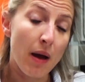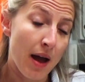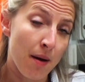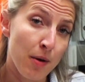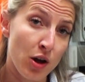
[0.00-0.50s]

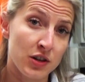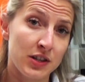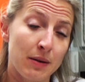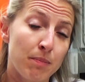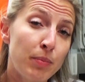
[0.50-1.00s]

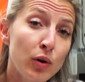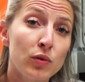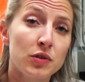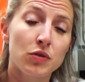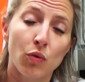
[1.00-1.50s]
emergency
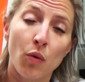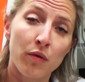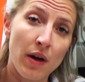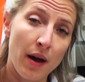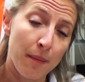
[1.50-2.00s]
boost
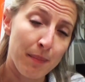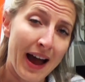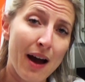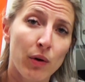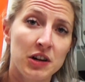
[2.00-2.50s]
or
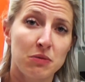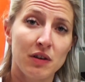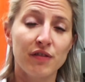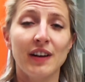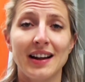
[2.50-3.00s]
power to
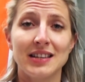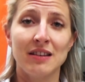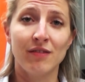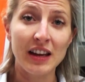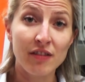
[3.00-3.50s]
a flat
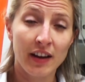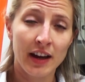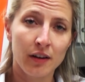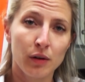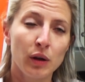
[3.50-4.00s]
EV
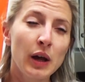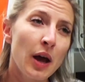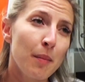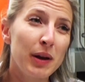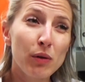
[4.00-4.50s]
vehicle,
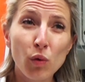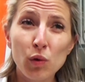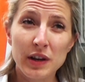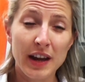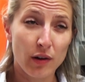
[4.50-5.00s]
but
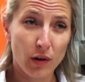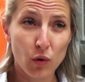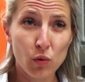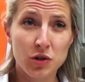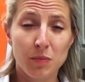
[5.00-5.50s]
it
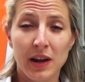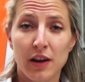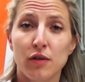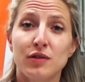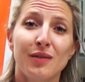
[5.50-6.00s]
can also be
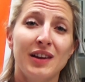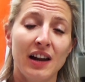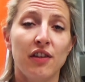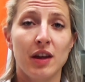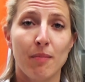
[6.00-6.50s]
used on the
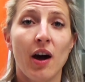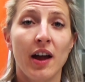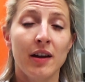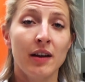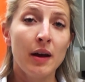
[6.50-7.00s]

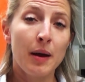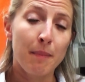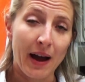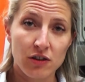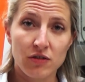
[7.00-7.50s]
lithium-ion
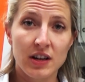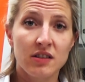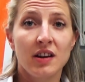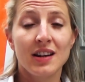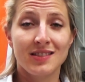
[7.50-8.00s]

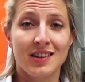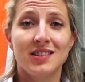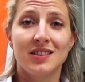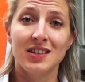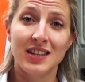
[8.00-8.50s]
batteries that
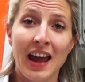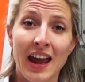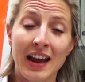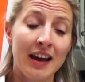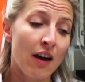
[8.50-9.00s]
exist
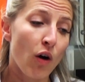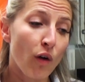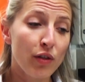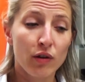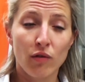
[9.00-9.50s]
today
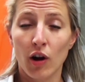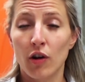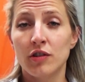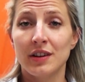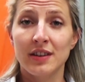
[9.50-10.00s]
on the
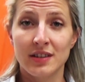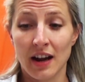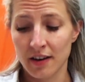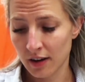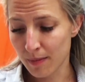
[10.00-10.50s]
road in the
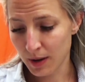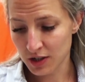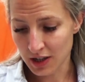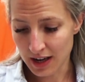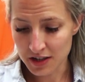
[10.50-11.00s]
standard
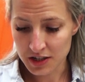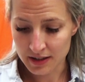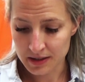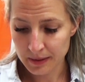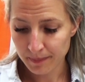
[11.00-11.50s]
combustion
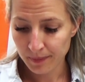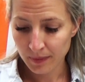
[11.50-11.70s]
engines.